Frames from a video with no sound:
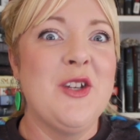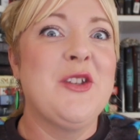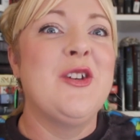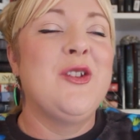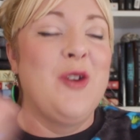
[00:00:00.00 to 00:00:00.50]

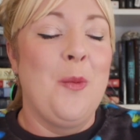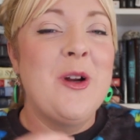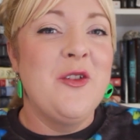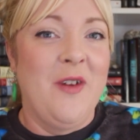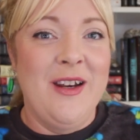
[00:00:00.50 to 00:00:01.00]
just so
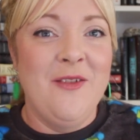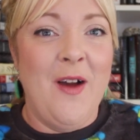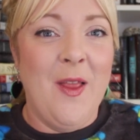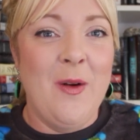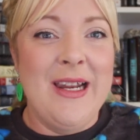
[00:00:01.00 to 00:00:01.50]
much fun to
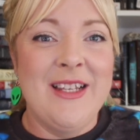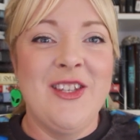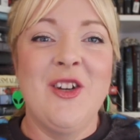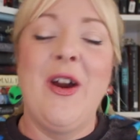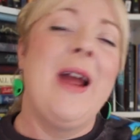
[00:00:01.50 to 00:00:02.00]
follow on
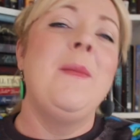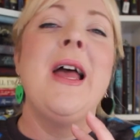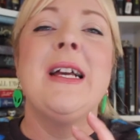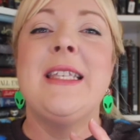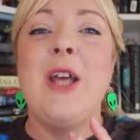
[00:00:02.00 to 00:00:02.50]
Instagram.
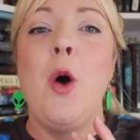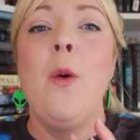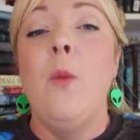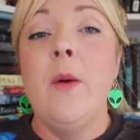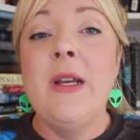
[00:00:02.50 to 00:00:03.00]
So
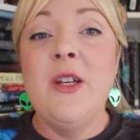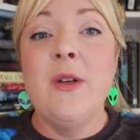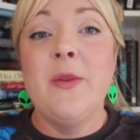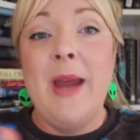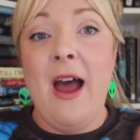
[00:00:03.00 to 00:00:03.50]
what we do
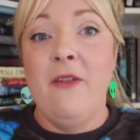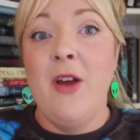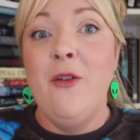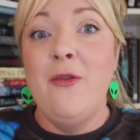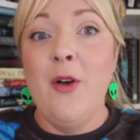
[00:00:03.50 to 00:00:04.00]
is we have
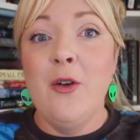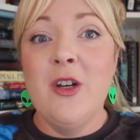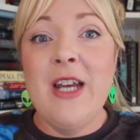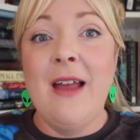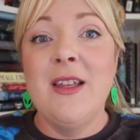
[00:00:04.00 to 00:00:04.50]
photo
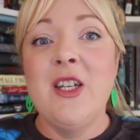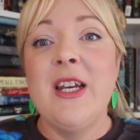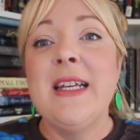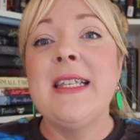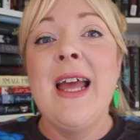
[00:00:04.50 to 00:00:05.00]

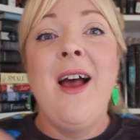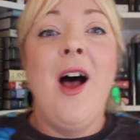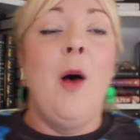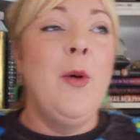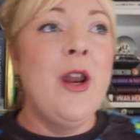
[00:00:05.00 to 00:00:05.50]
challenges.
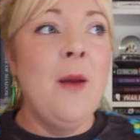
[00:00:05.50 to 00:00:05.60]
I'll put